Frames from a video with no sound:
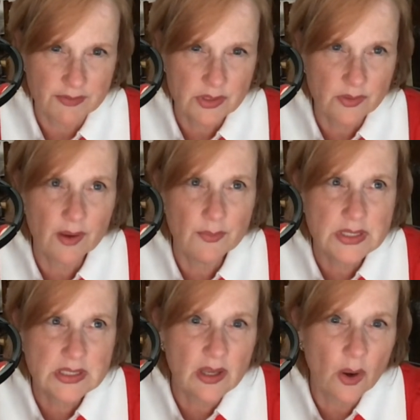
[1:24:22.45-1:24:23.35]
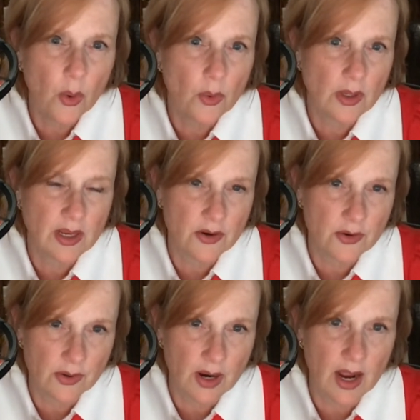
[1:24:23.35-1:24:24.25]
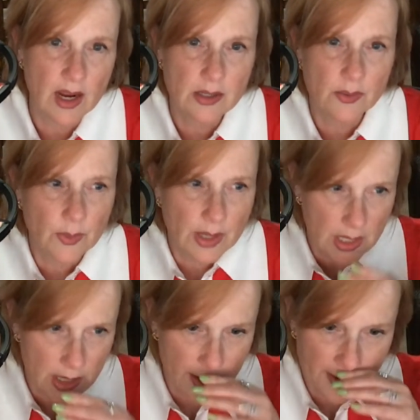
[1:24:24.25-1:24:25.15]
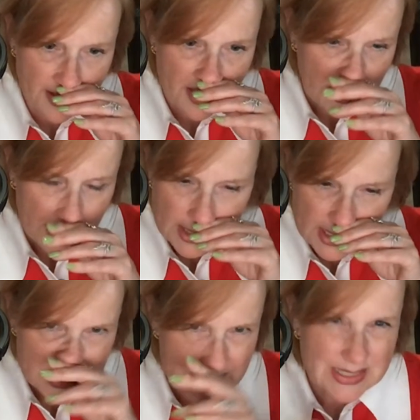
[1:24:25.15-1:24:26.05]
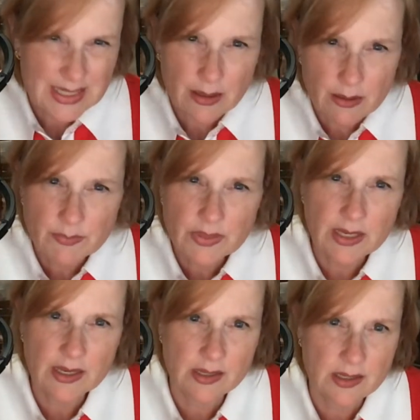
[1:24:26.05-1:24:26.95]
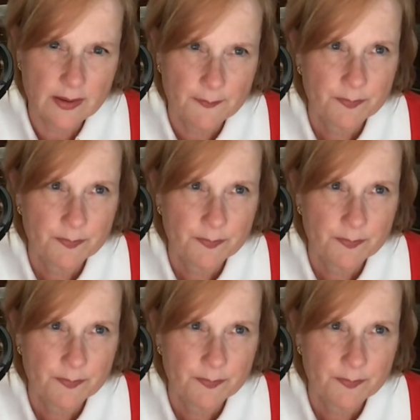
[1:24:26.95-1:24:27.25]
So that was the only crack where it seemed like